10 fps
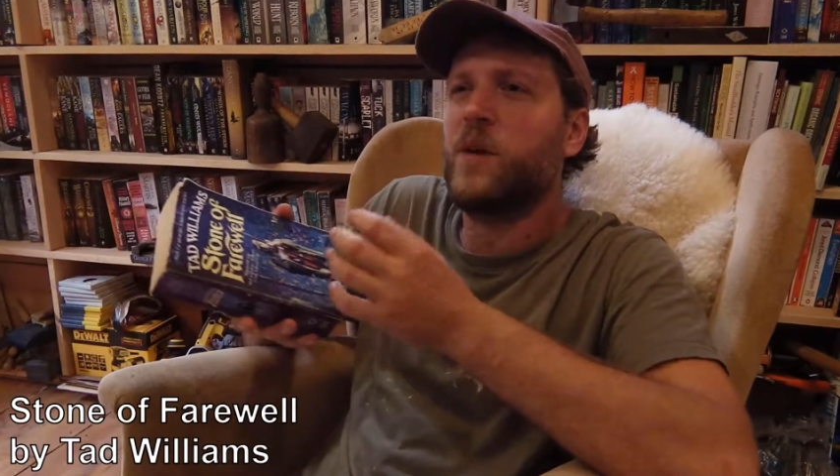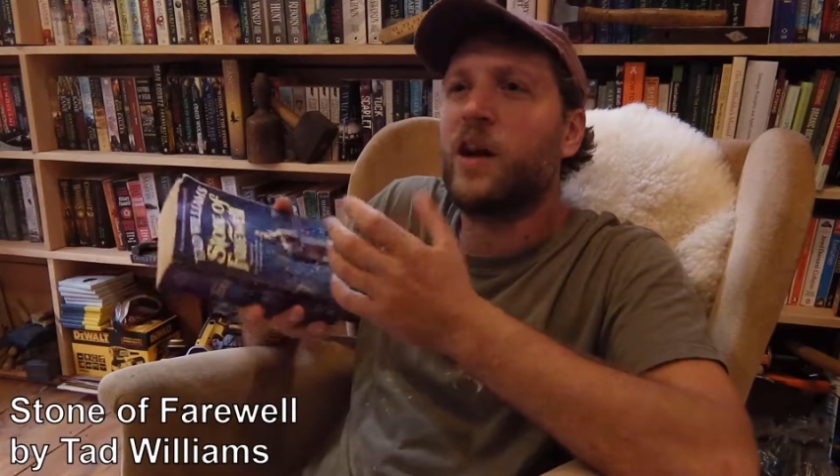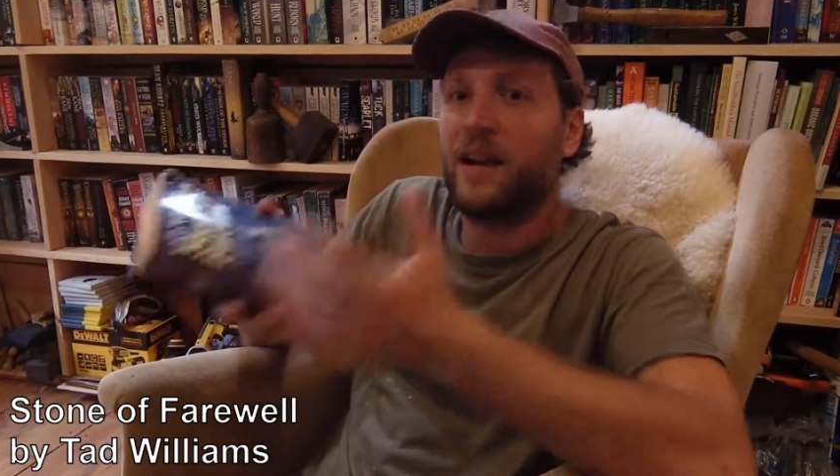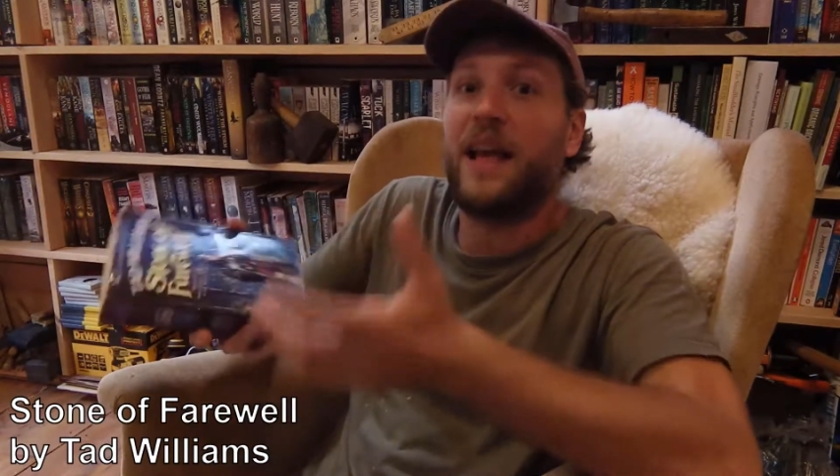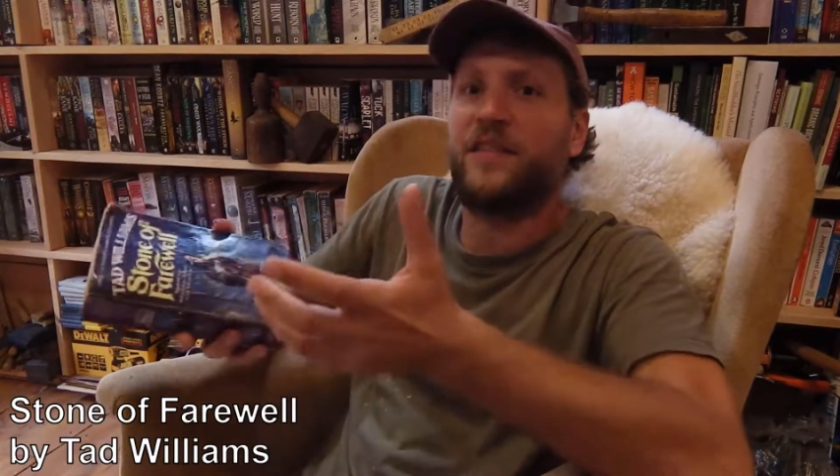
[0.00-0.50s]

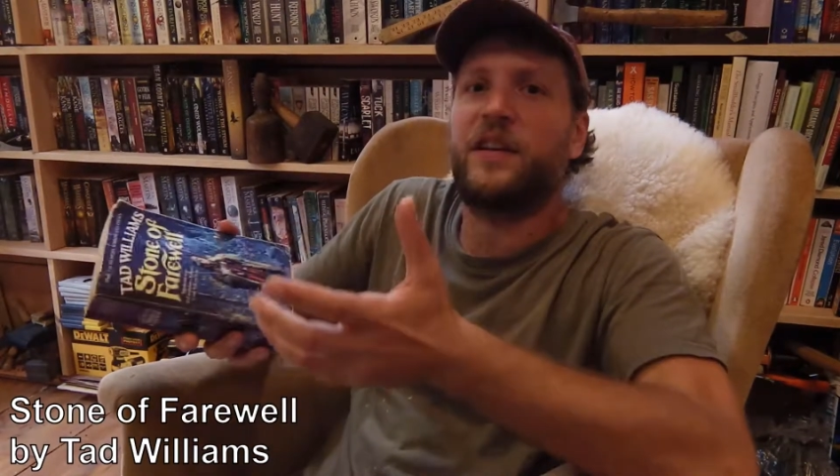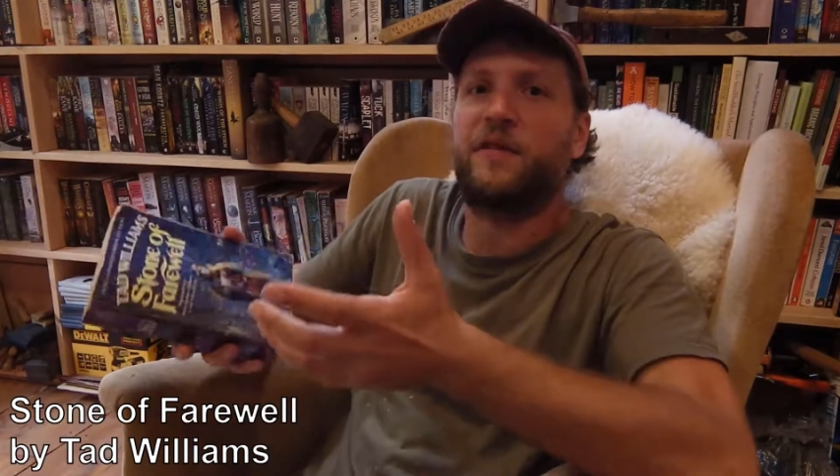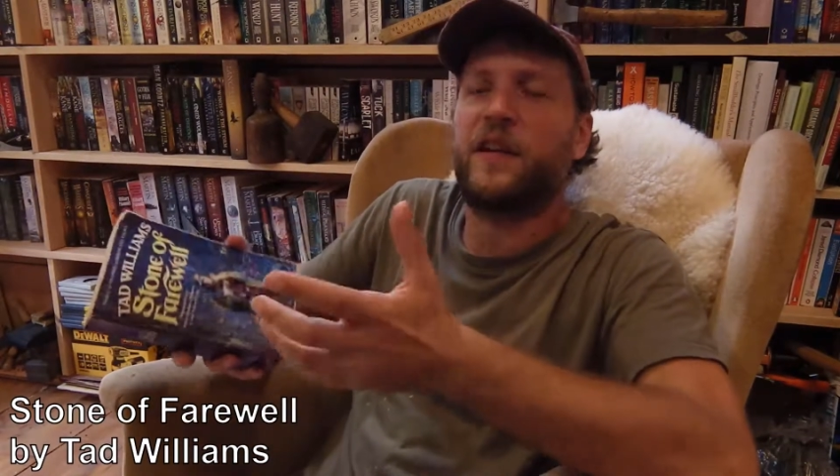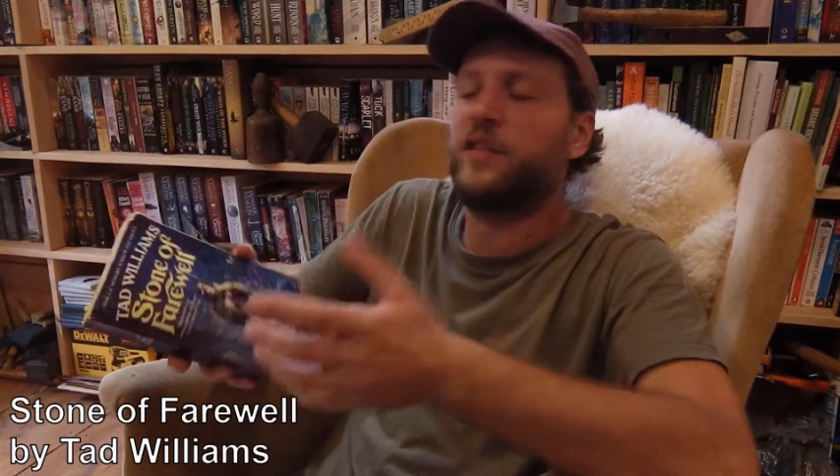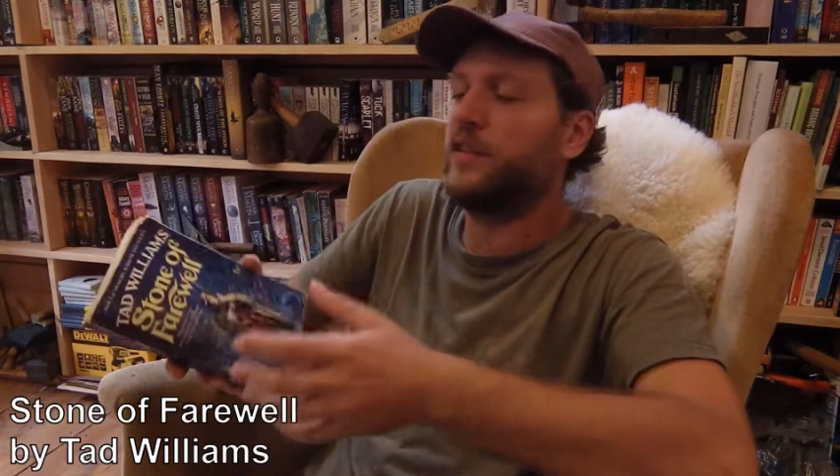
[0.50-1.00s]
classic
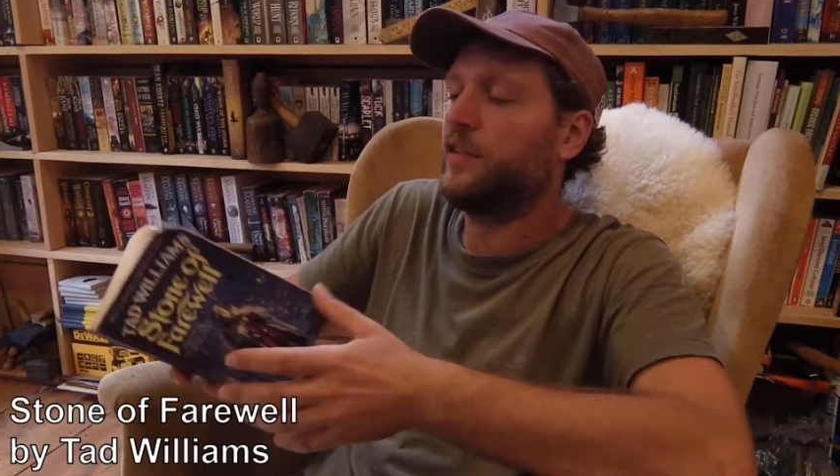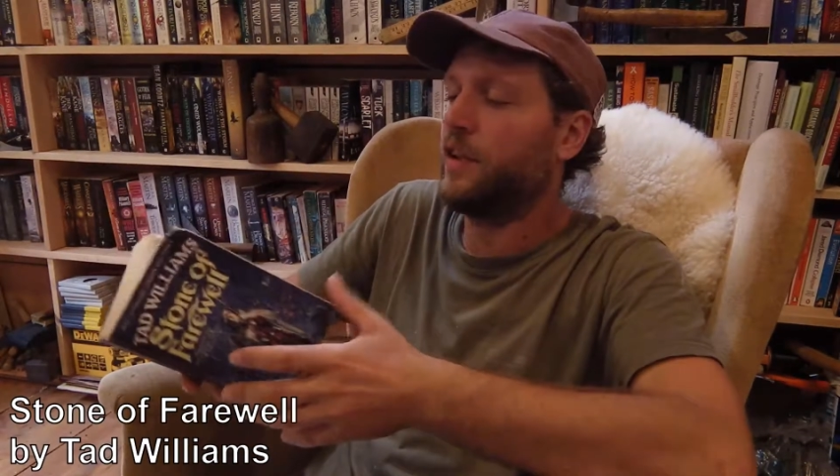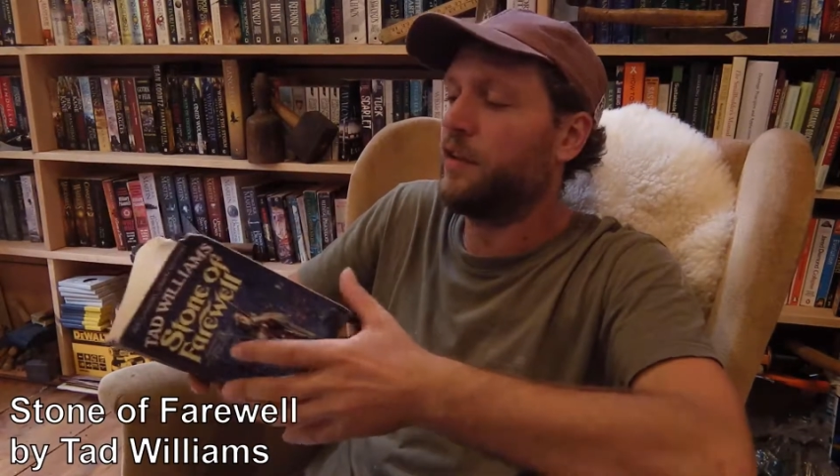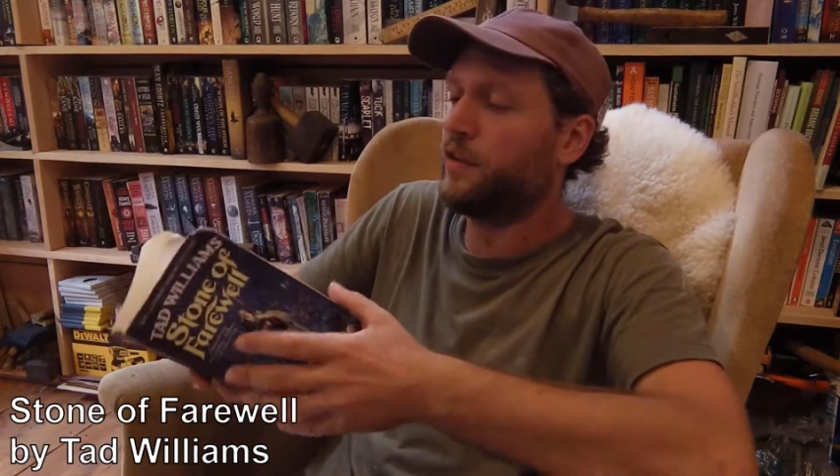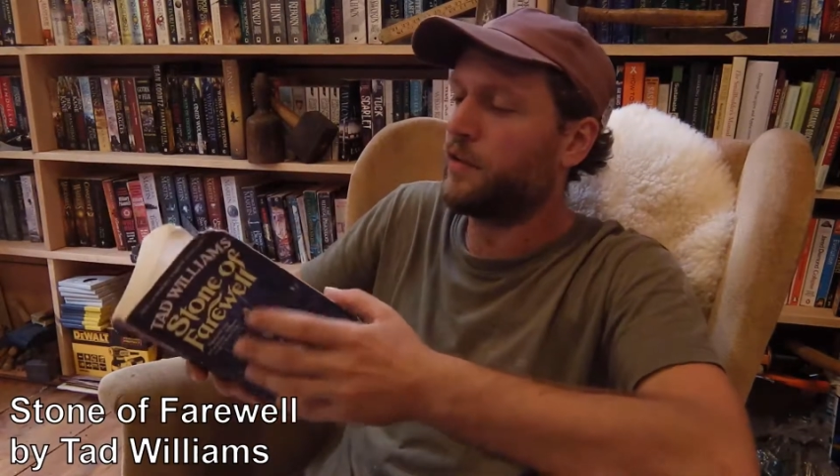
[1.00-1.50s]
fantasy series.